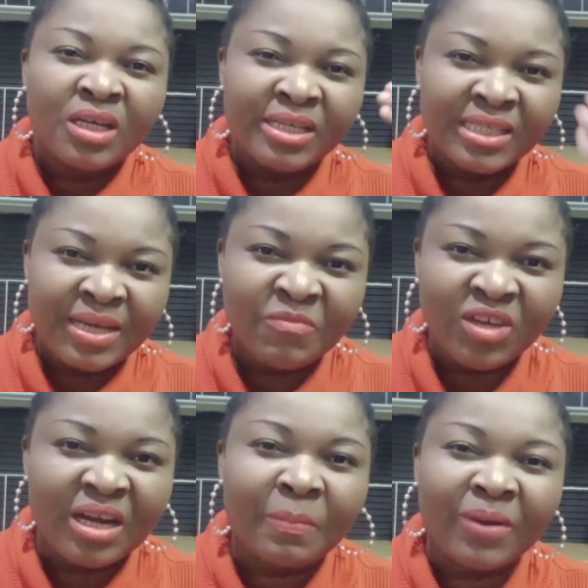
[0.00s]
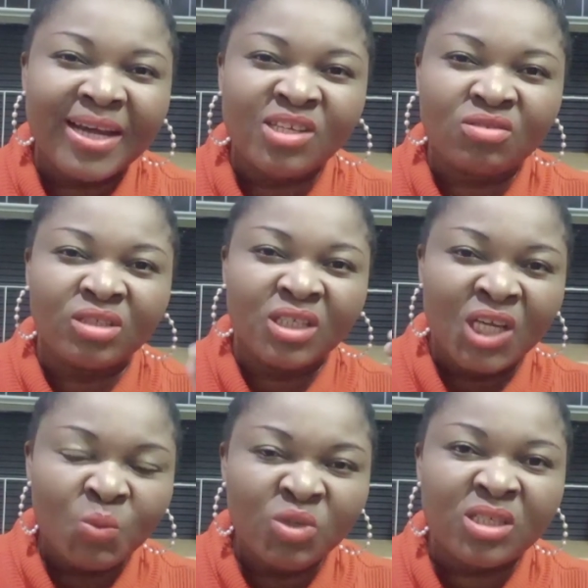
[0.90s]
The same thing applies to the
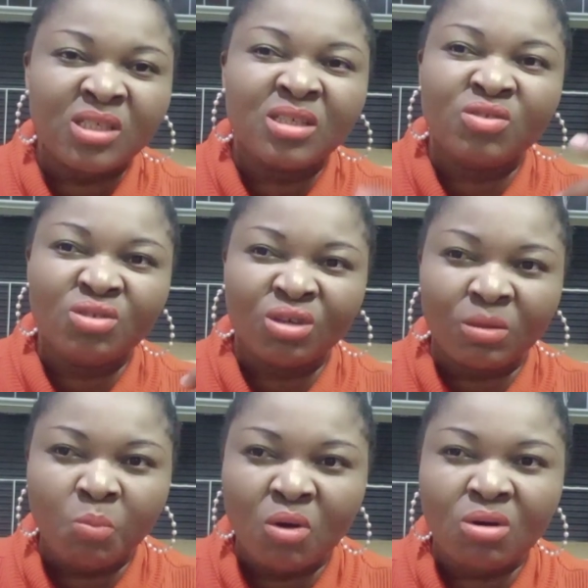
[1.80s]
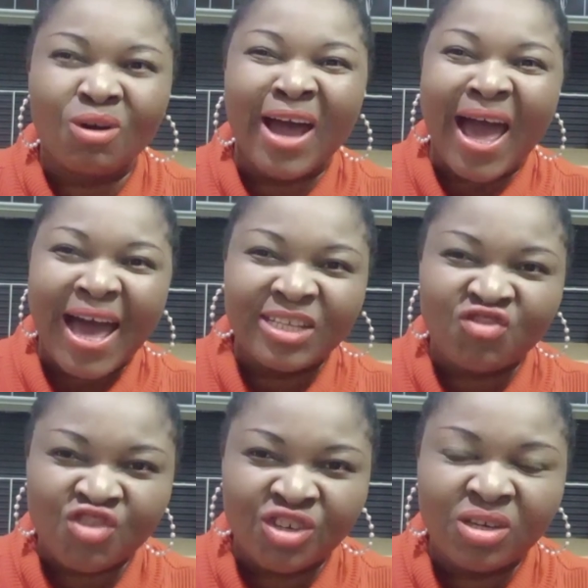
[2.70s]
egusi, the ogbono,
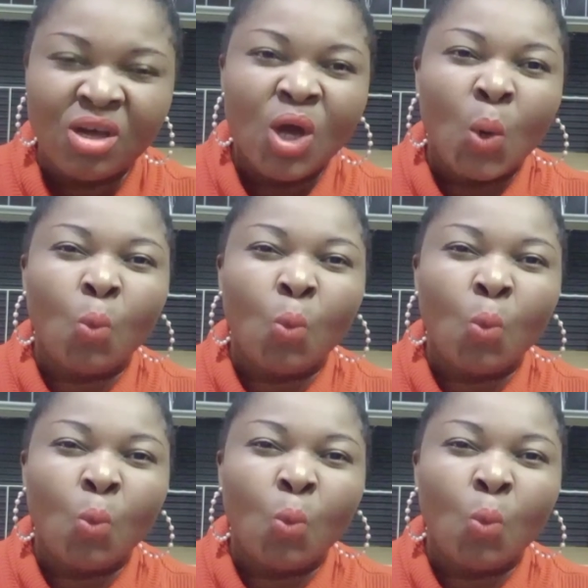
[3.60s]
achi,